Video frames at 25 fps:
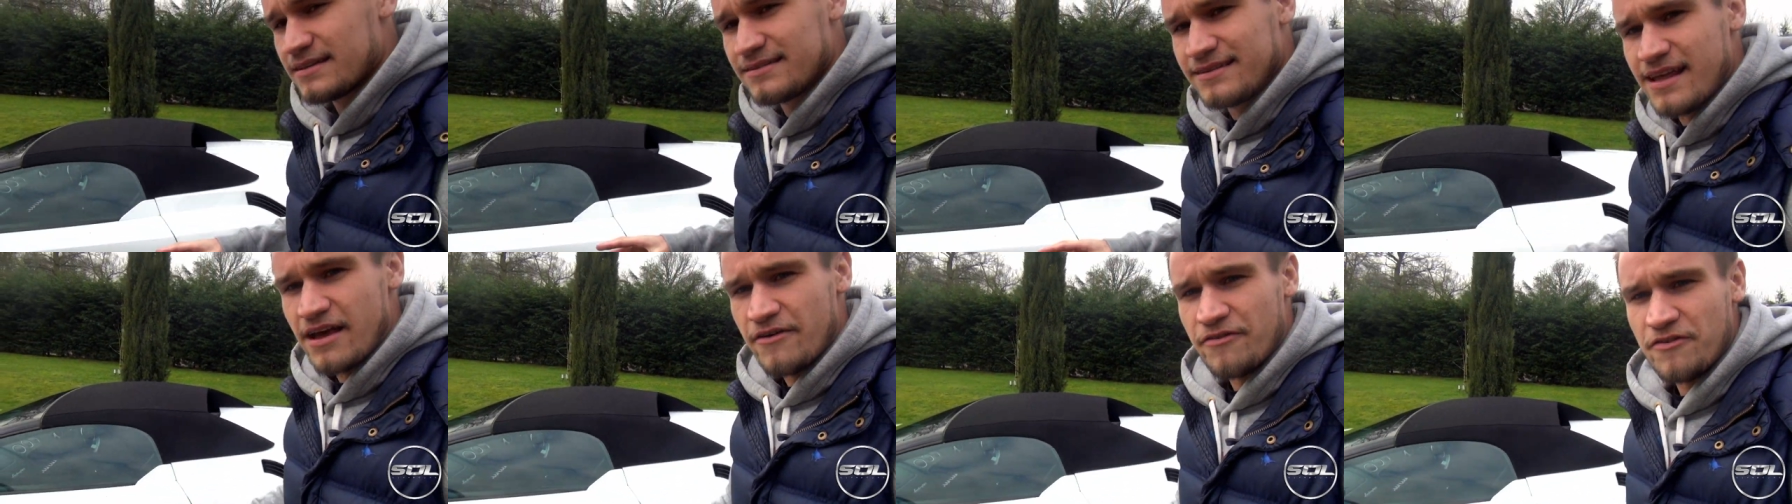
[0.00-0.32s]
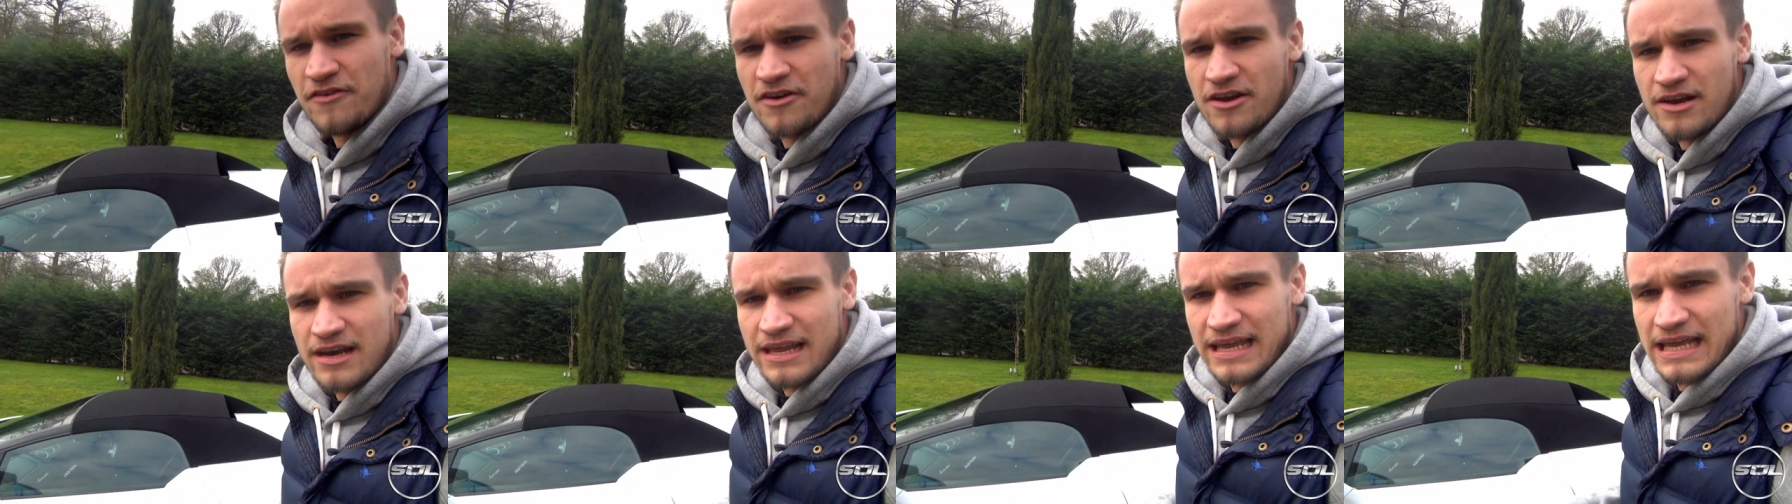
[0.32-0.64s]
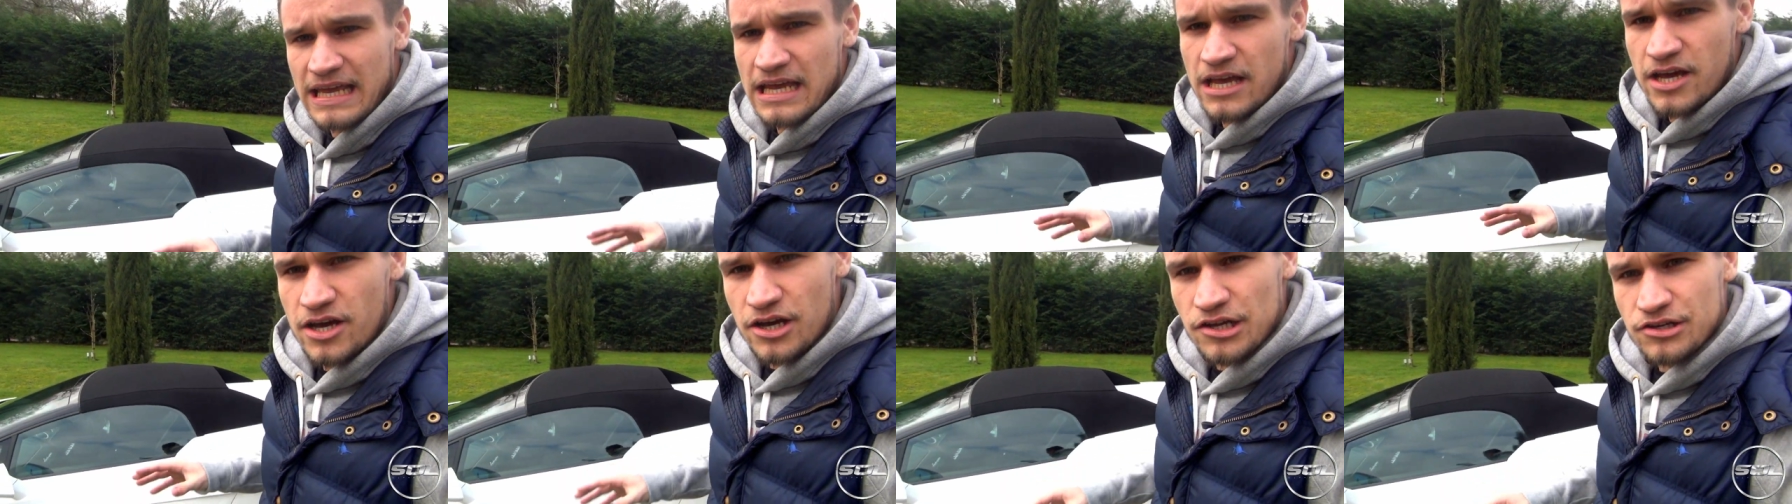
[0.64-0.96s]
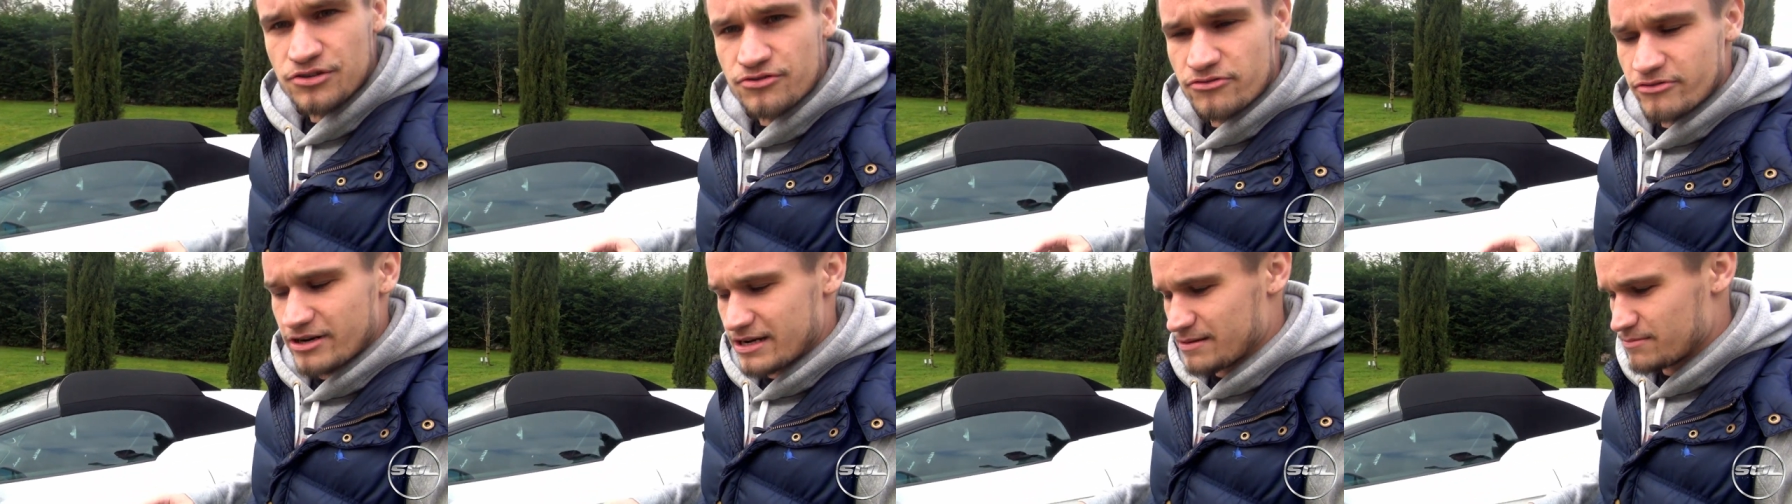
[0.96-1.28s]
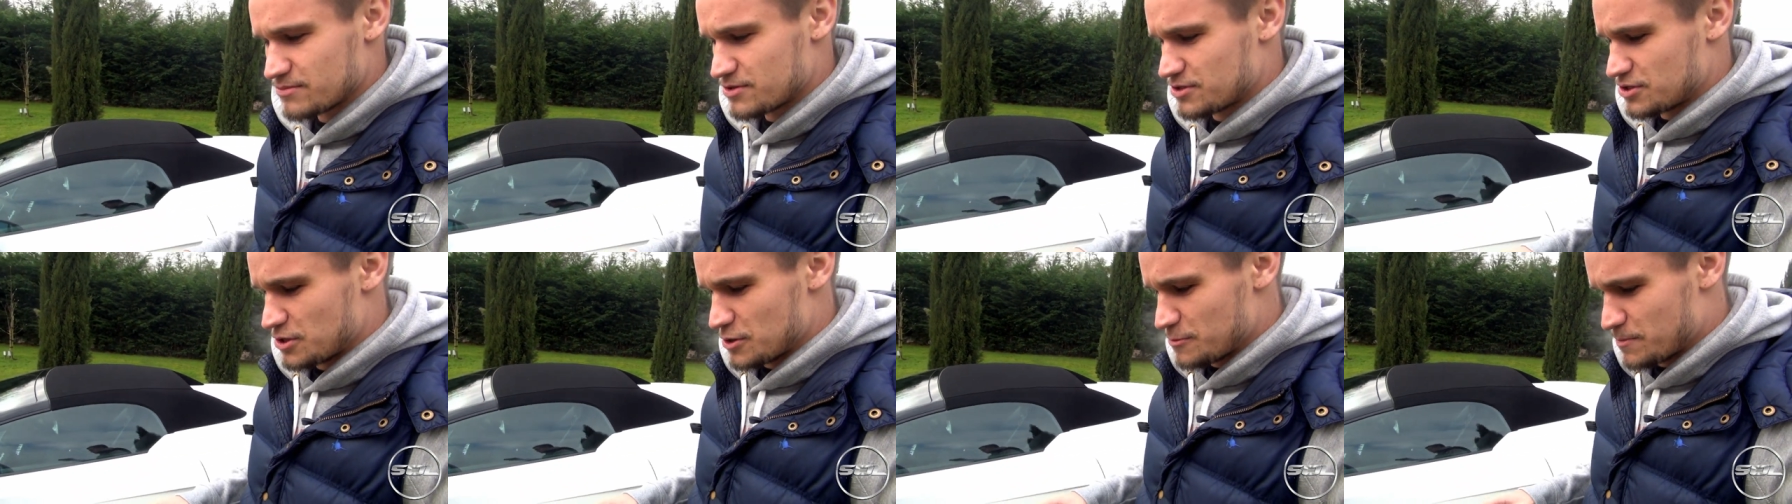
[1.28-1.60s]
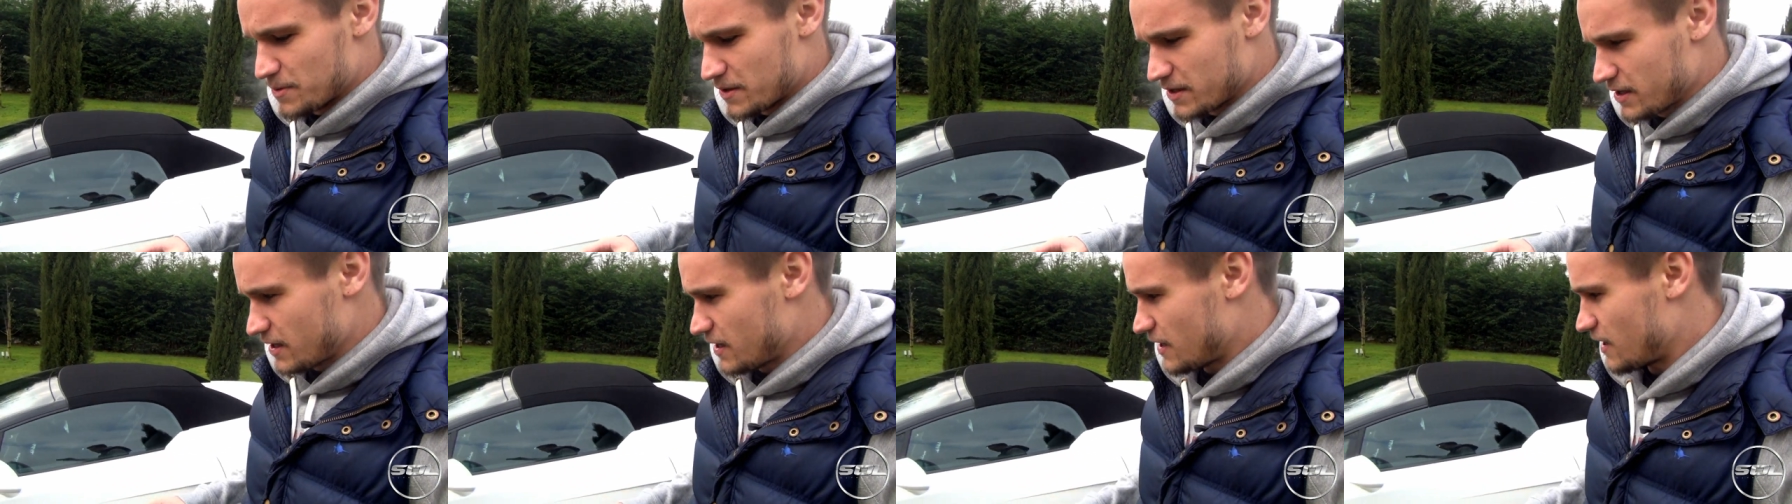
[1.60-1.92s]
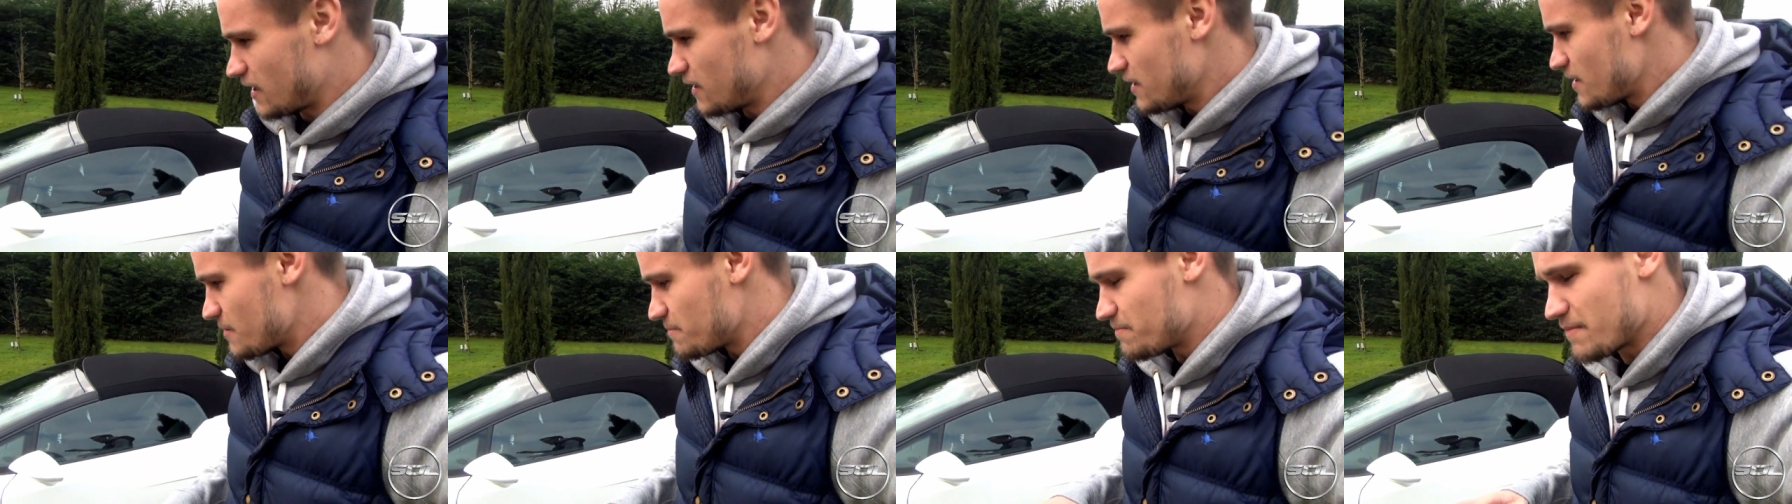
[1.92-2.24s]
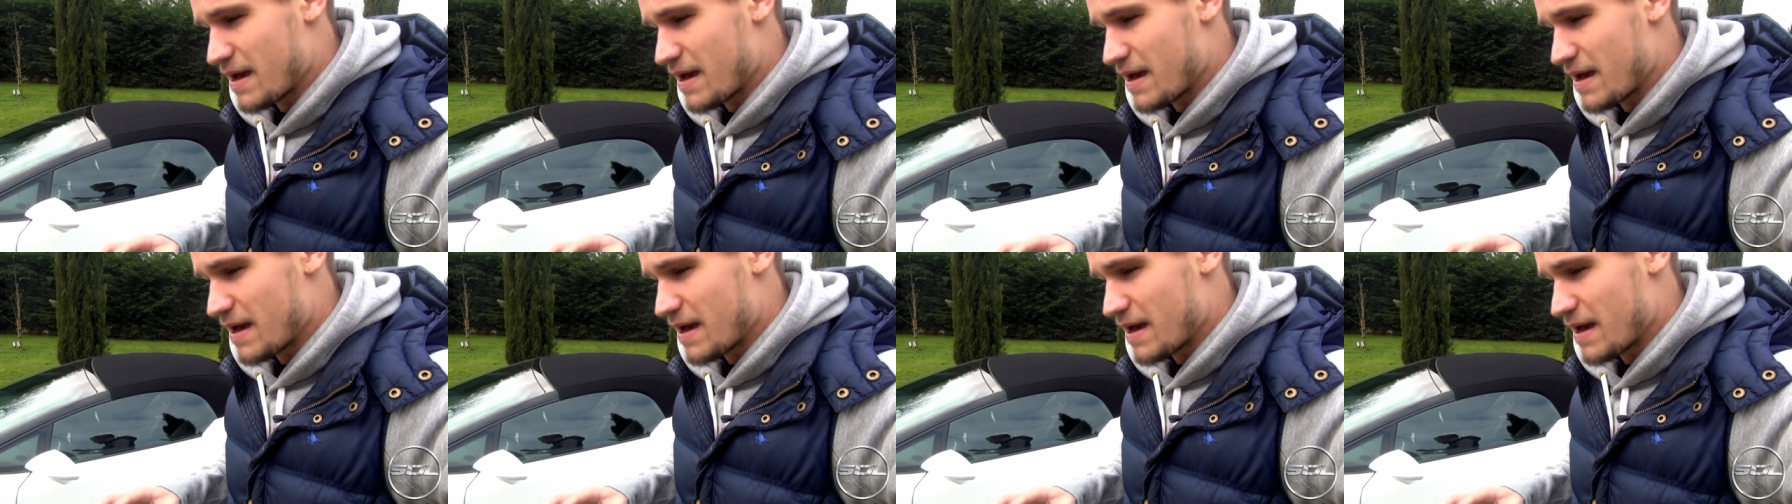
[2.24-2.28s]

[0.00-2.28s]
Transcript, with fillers: Definitely a dream supercar.